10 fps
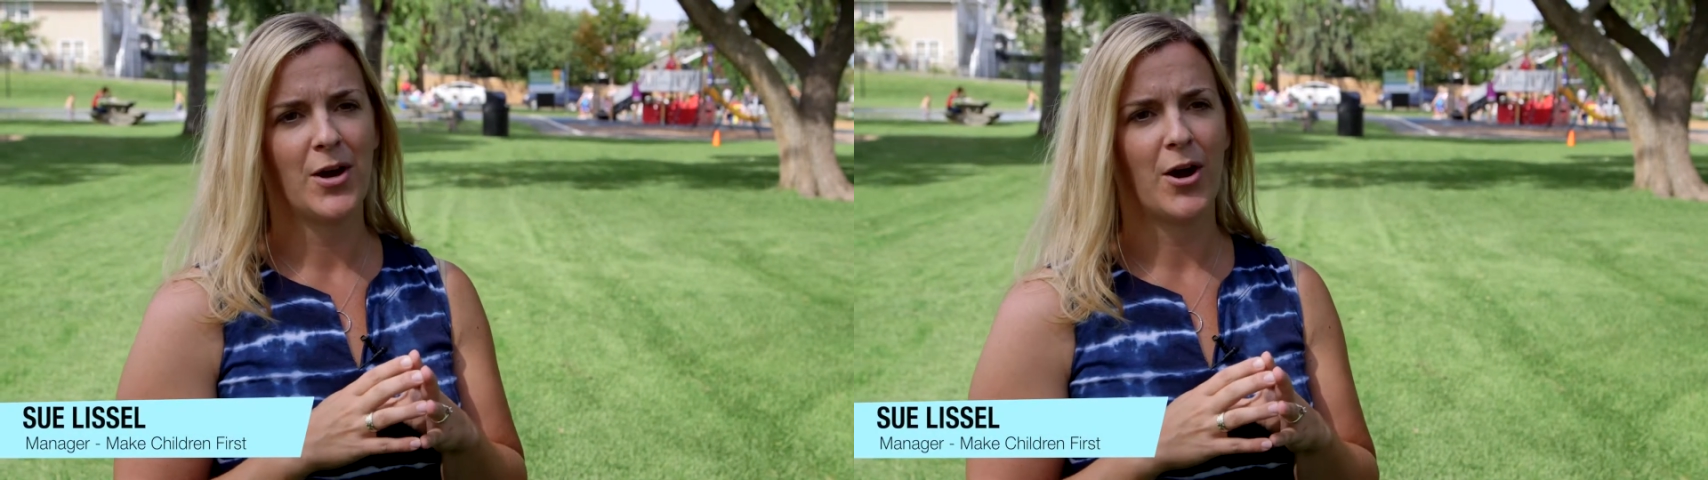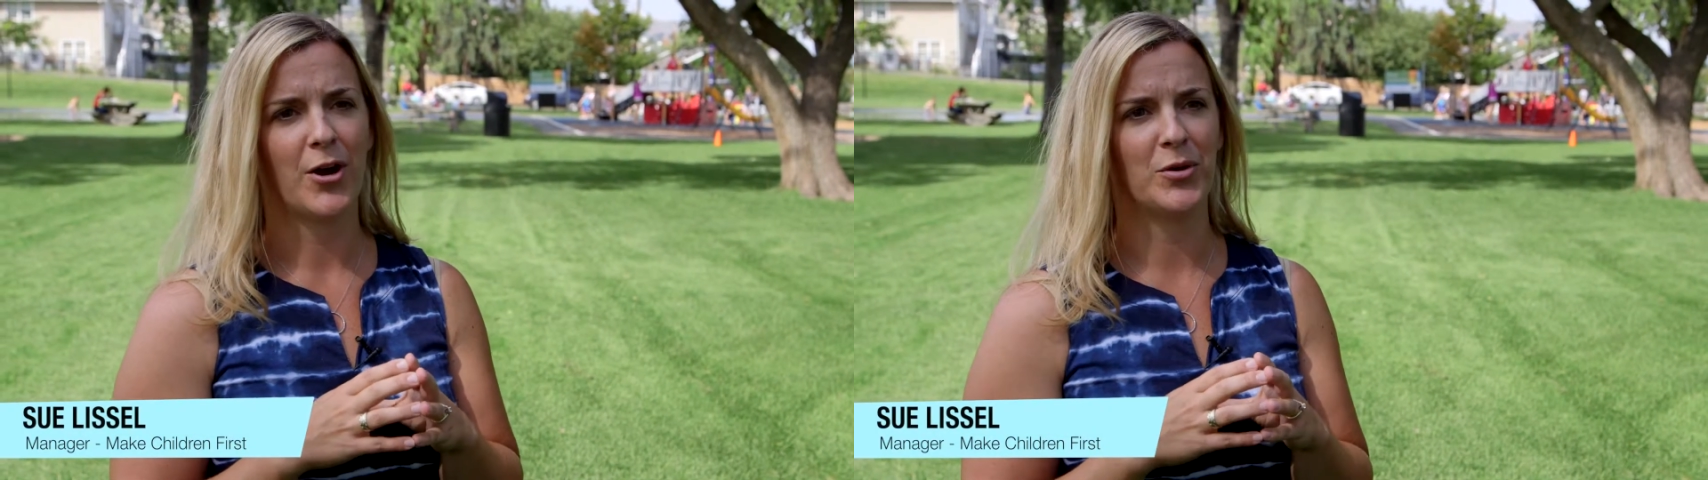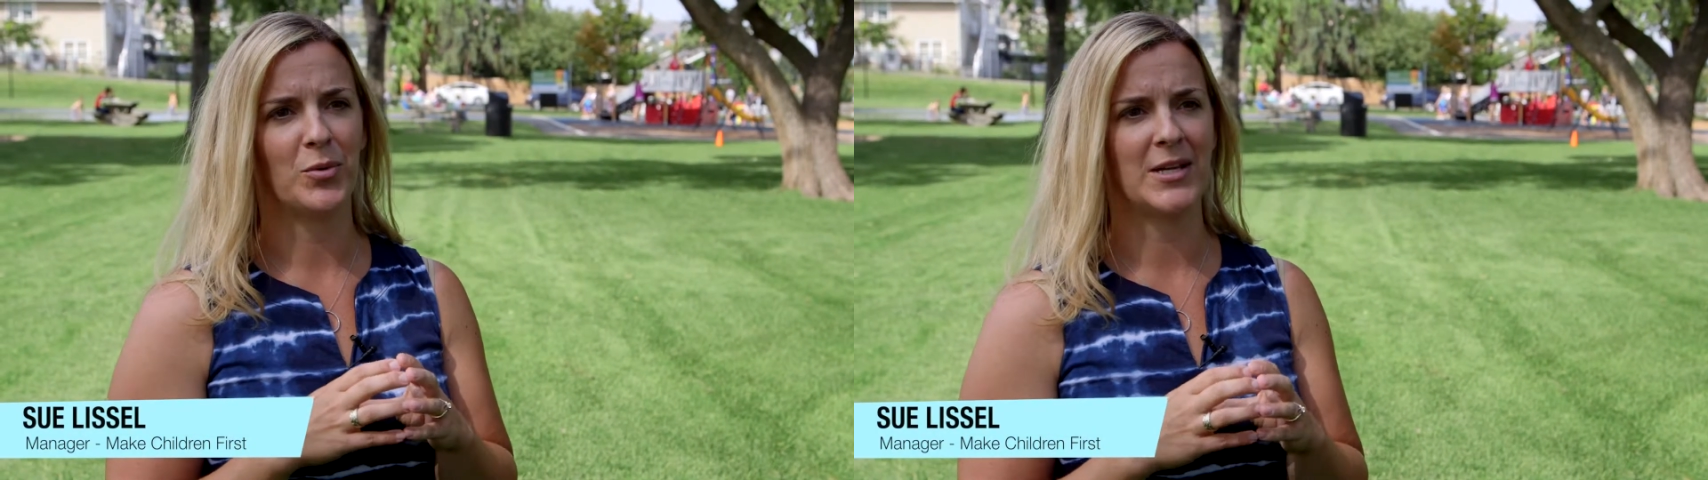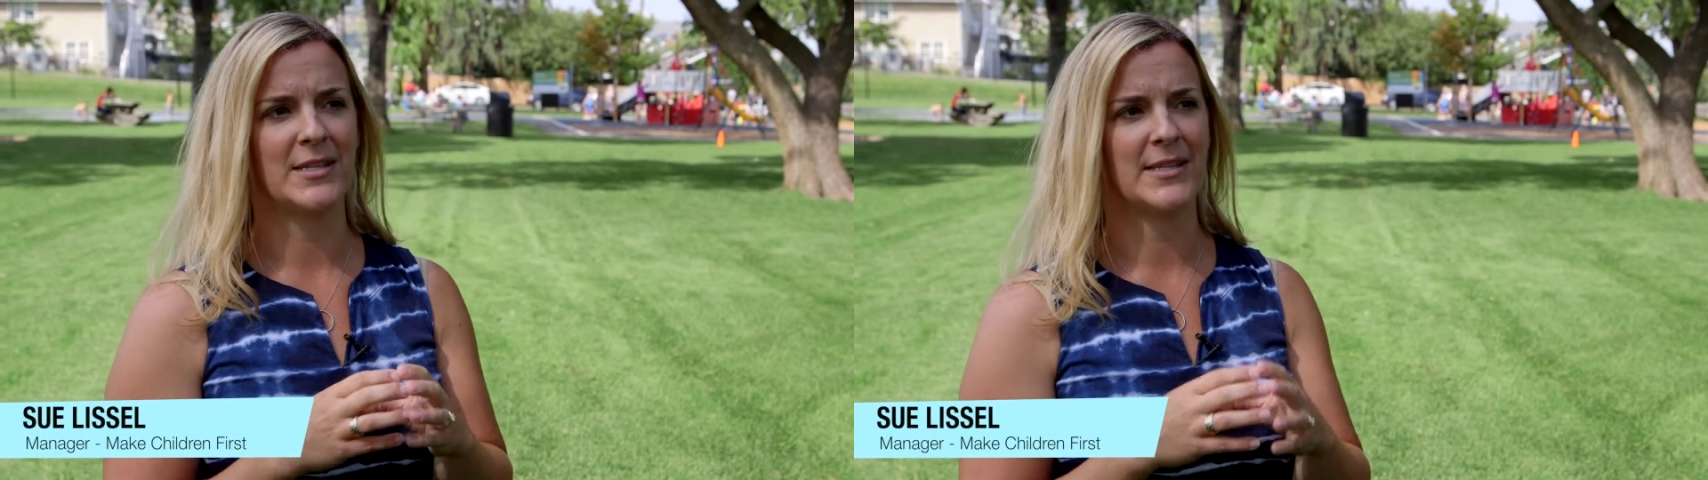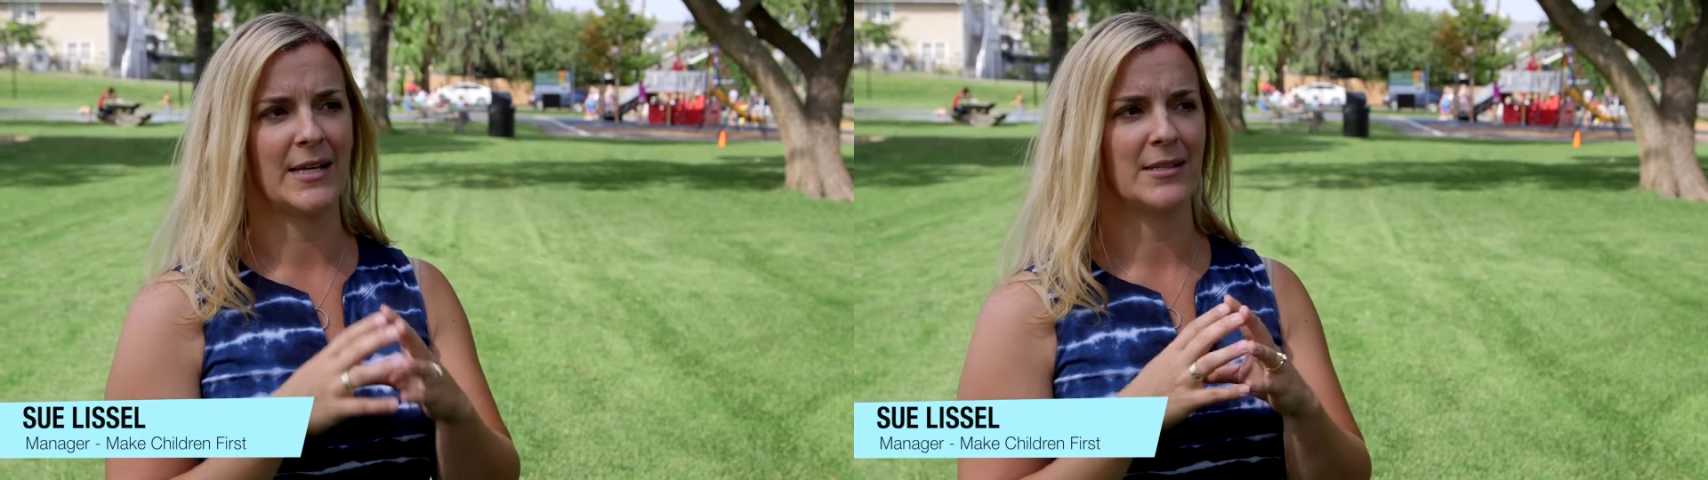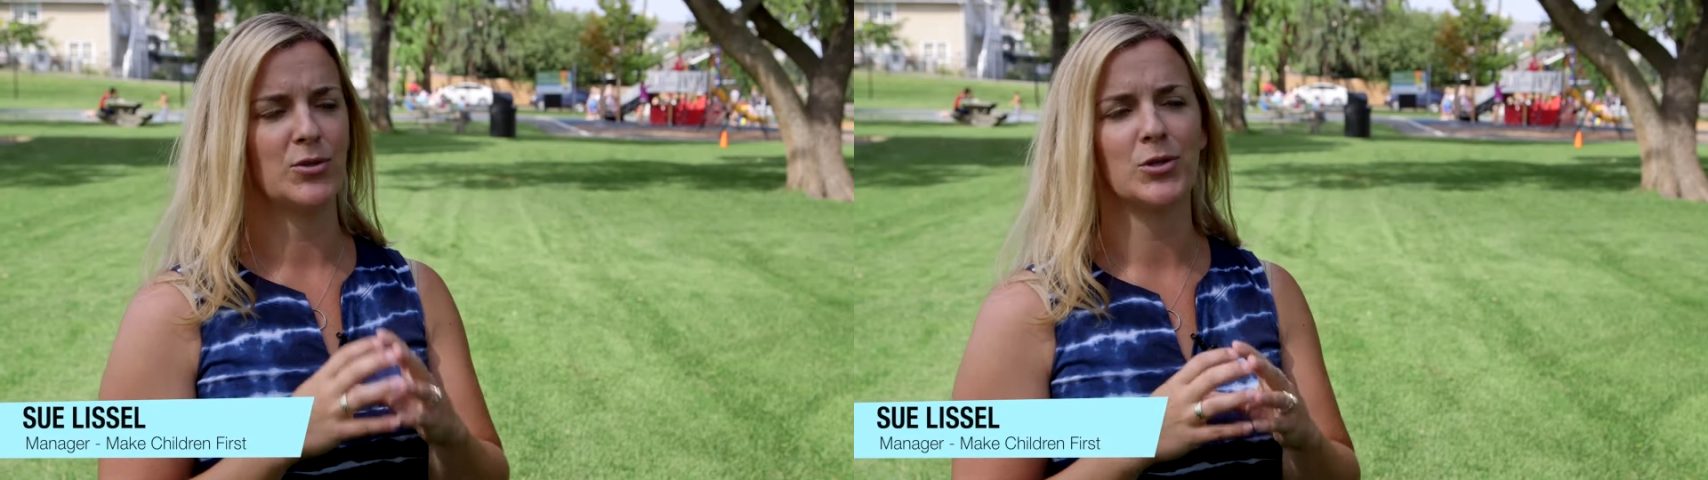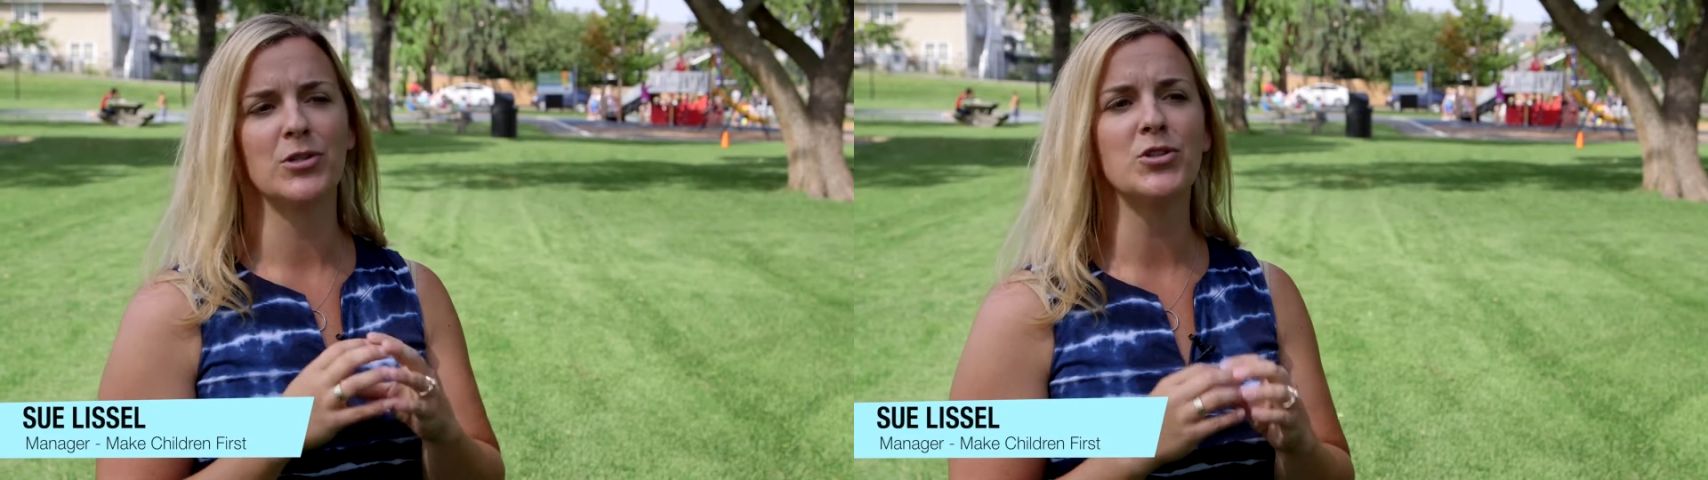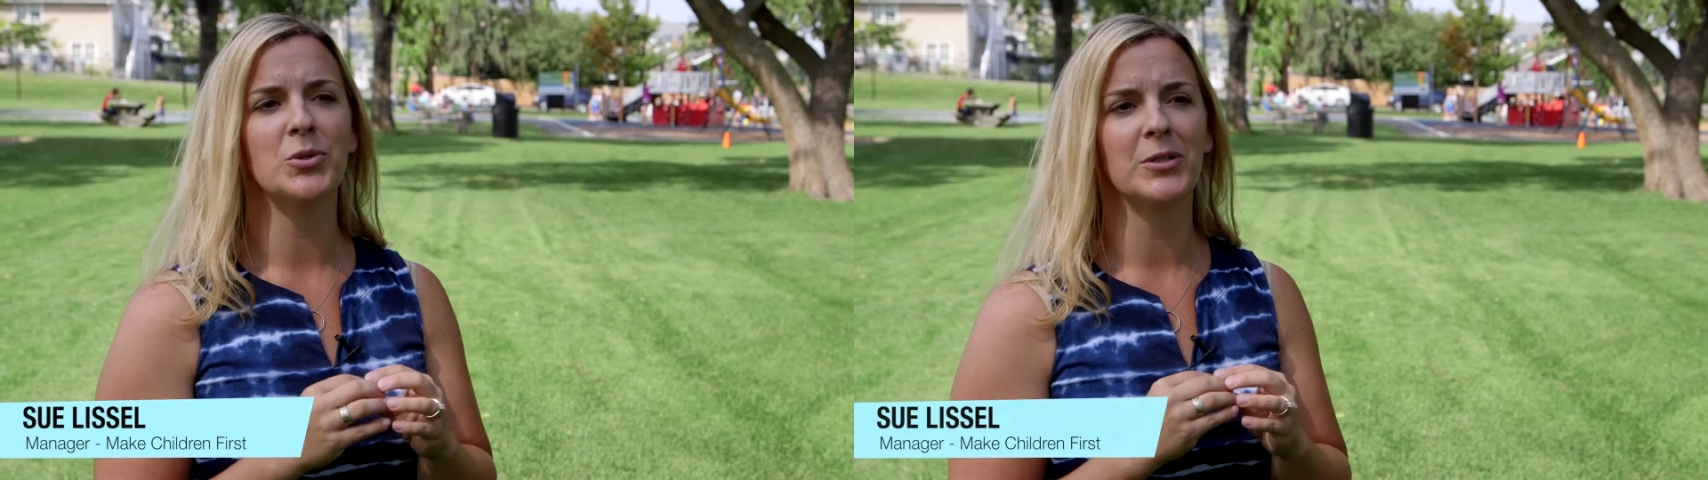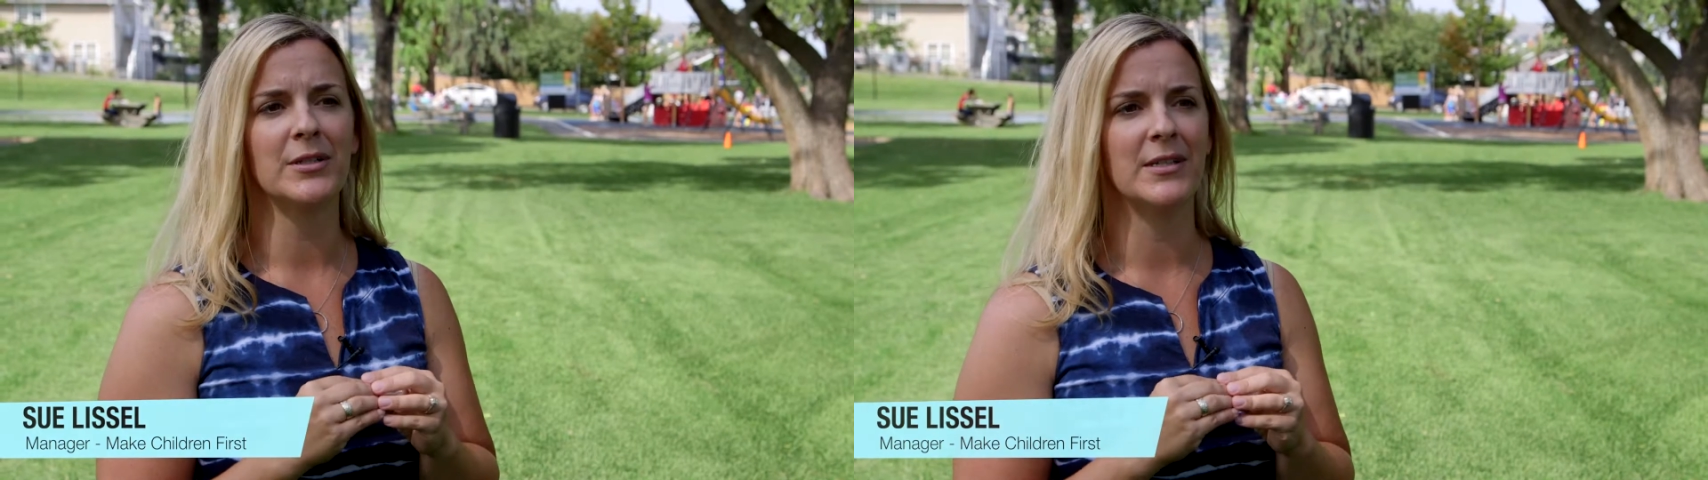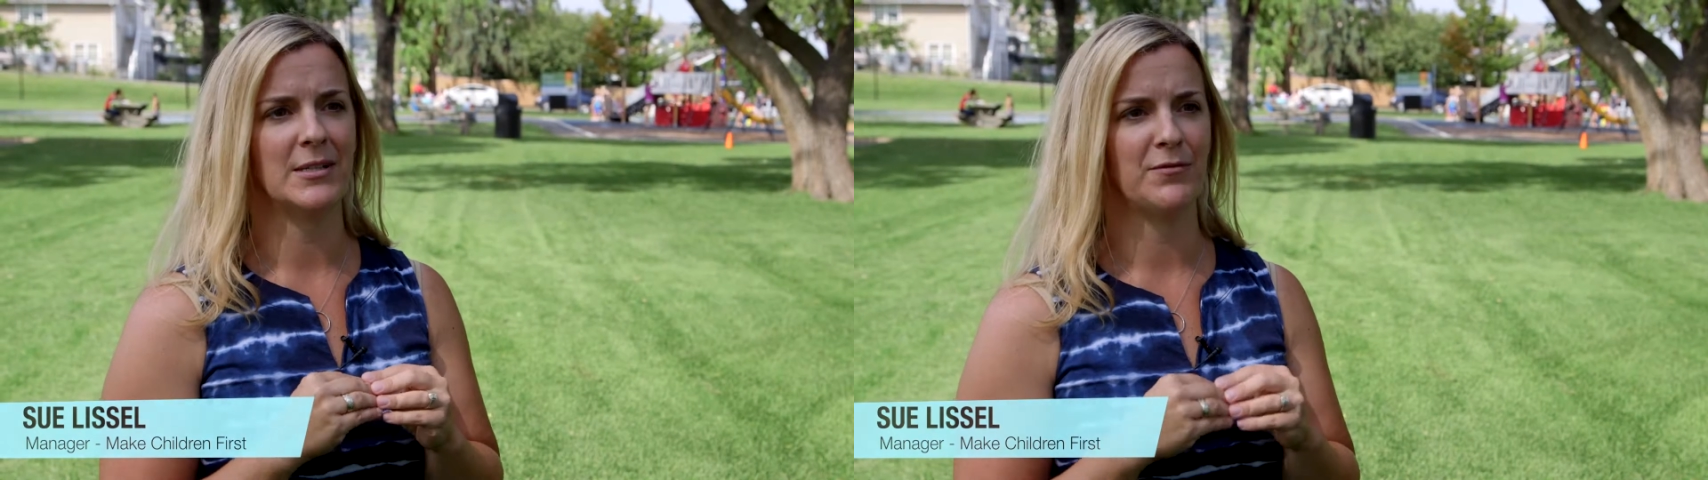are the ones that sort of steward this